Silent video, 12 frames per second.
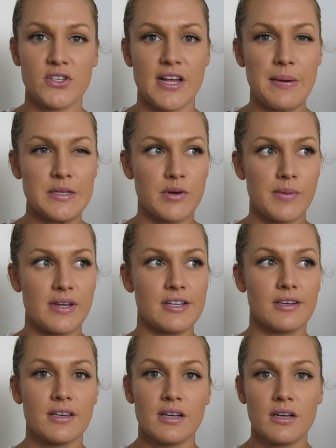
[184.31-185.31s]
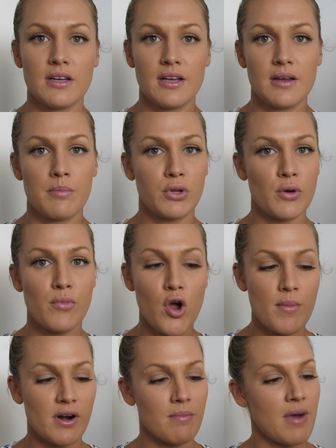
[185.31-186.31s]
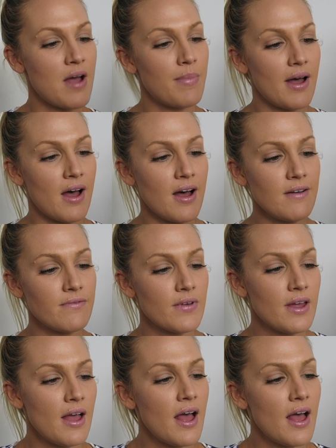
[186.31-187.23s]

So that was probably a one moment on my behalf.